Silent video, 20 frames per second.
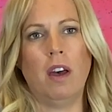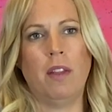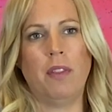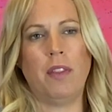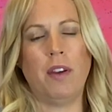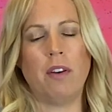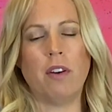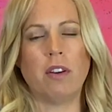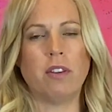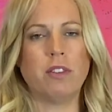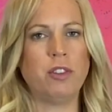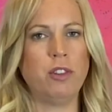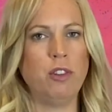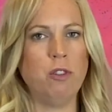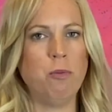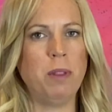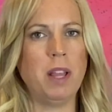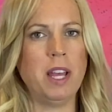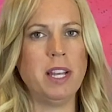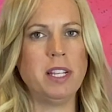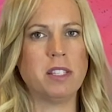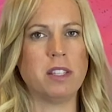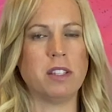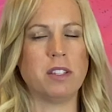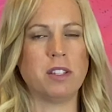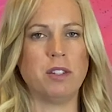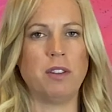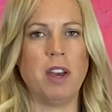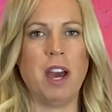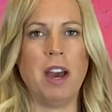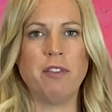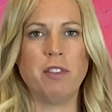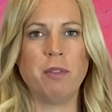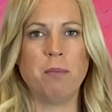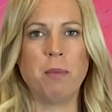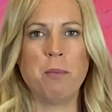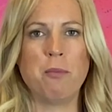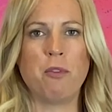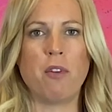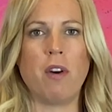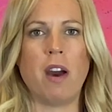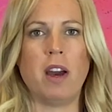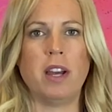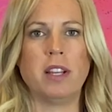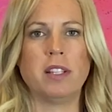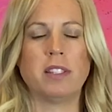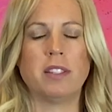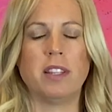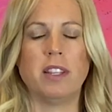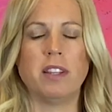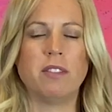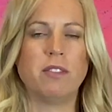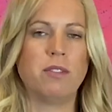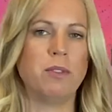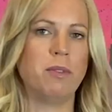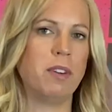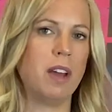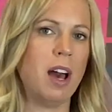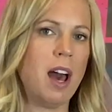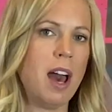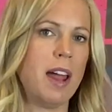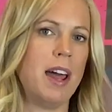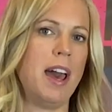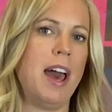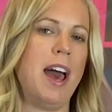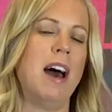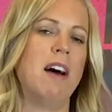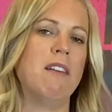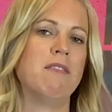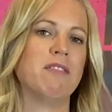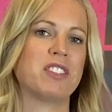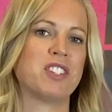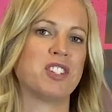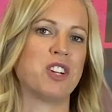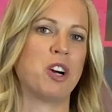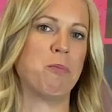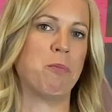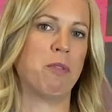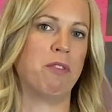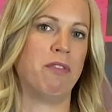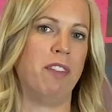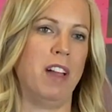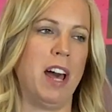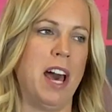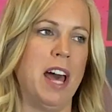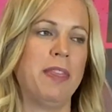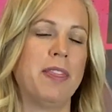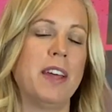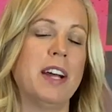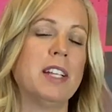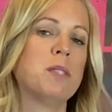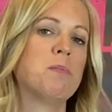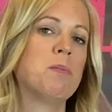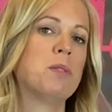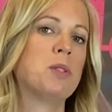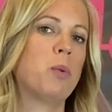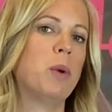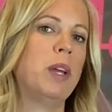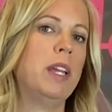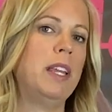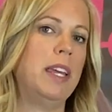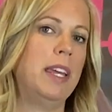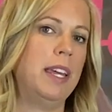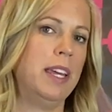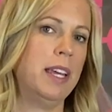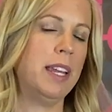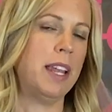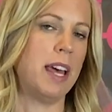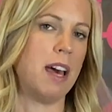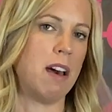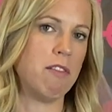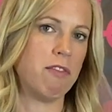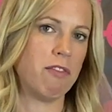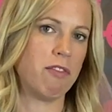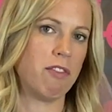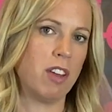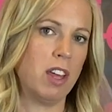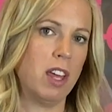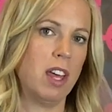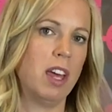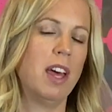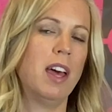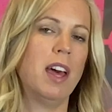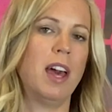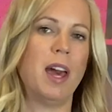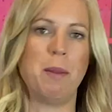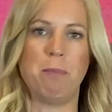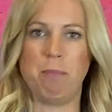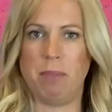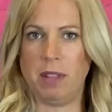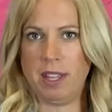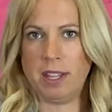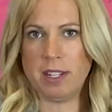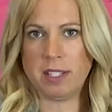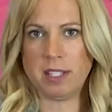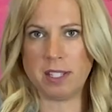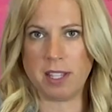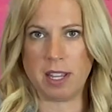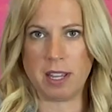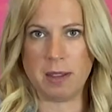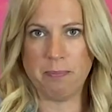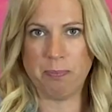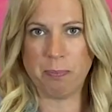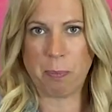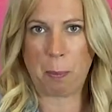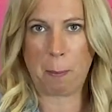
There are two places you have to memorize that do not have a sharp or flat. That's between E and F and B and C.